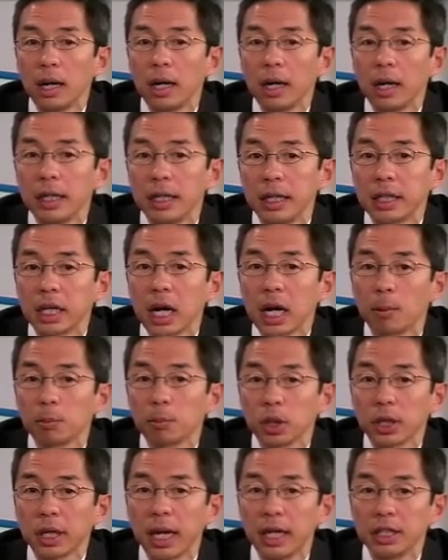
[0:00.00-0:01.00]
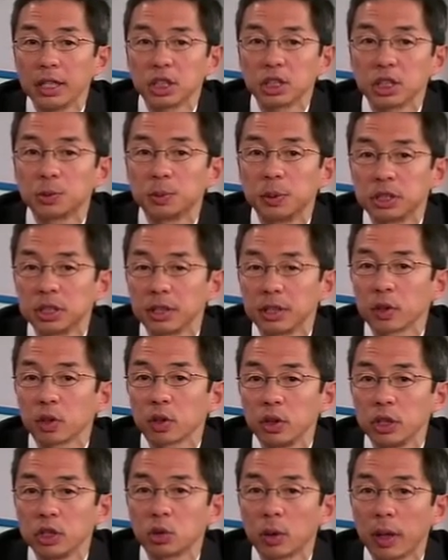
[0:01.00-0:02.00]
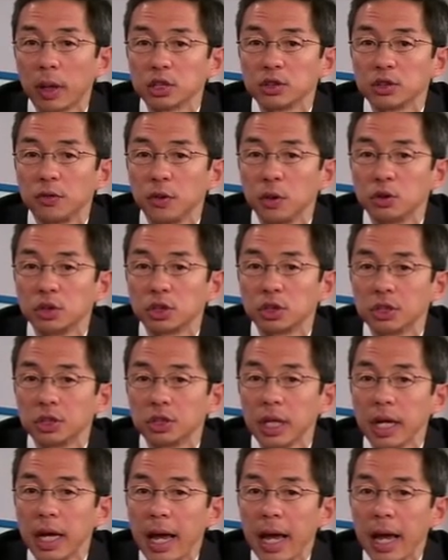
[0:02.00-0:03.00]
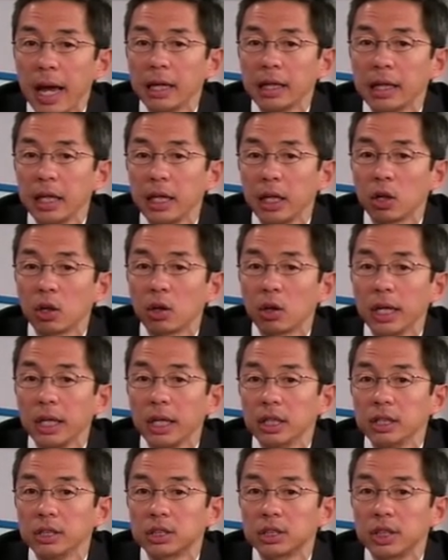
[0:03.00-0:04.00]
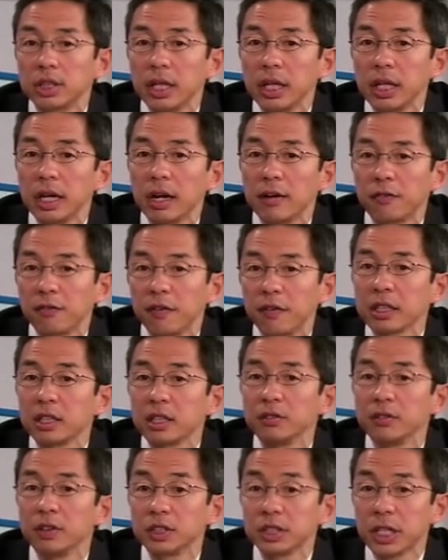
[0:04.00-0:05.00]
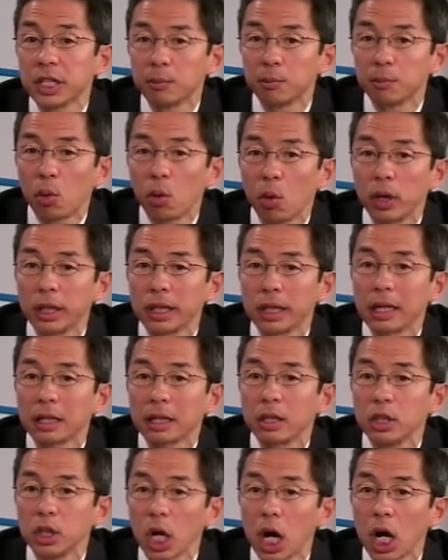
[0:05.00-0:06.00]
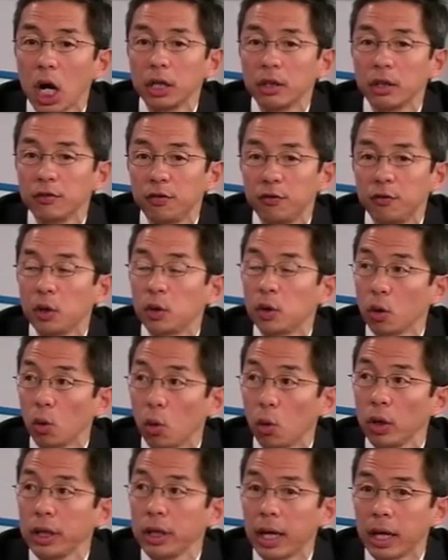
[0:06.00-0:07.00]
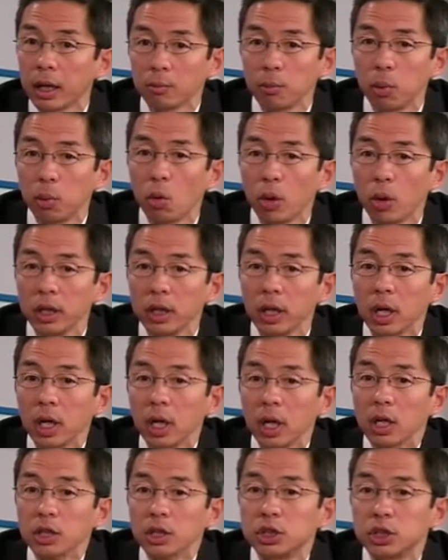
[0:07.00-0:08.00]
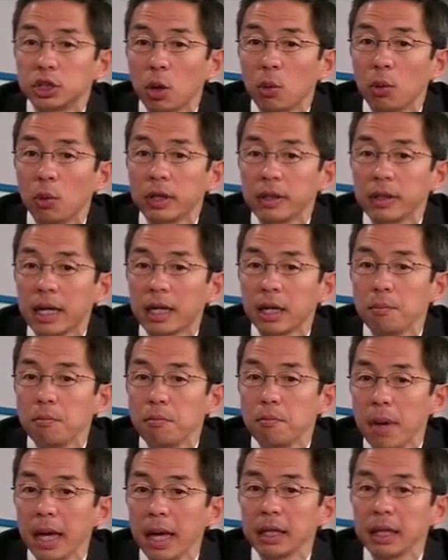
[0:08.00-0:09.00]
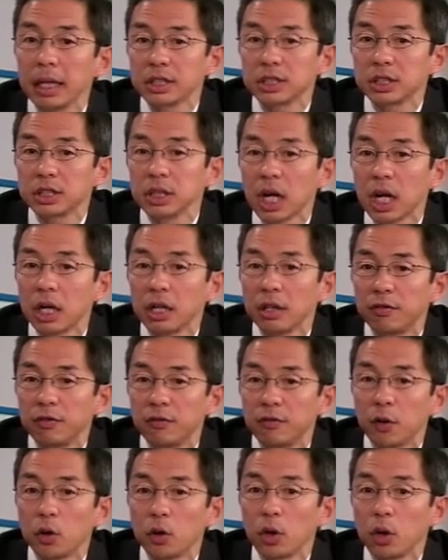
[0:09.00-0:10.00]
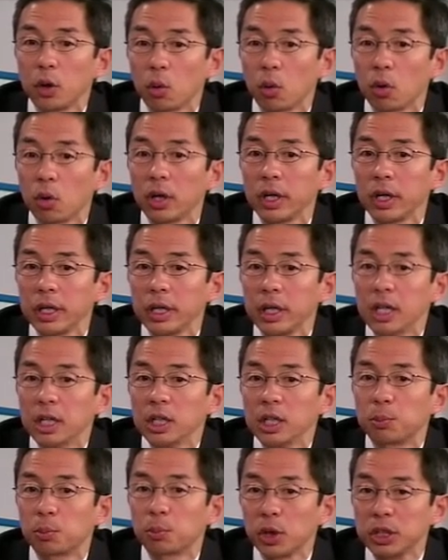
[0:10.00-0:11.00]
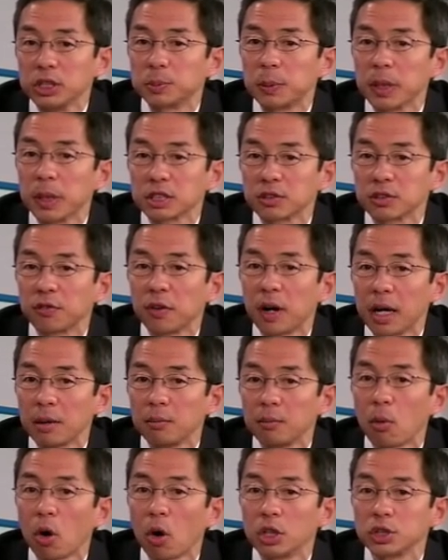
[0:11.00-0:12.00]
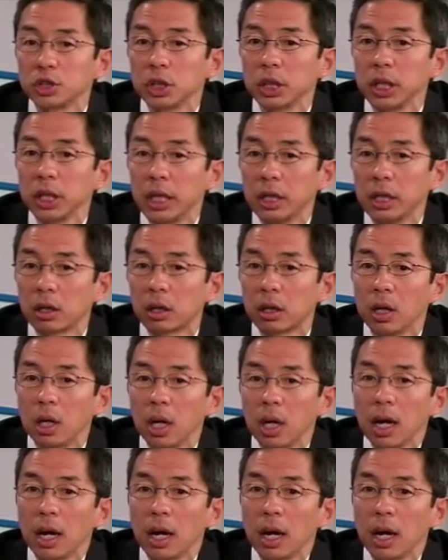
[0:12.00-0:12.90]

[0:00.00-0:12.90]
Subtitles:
any complications, specifically transfusions. And here is the effectiveness endpoint, again, a non-inferiority endpoint showing that it met its non-inferiority pre-specified margin here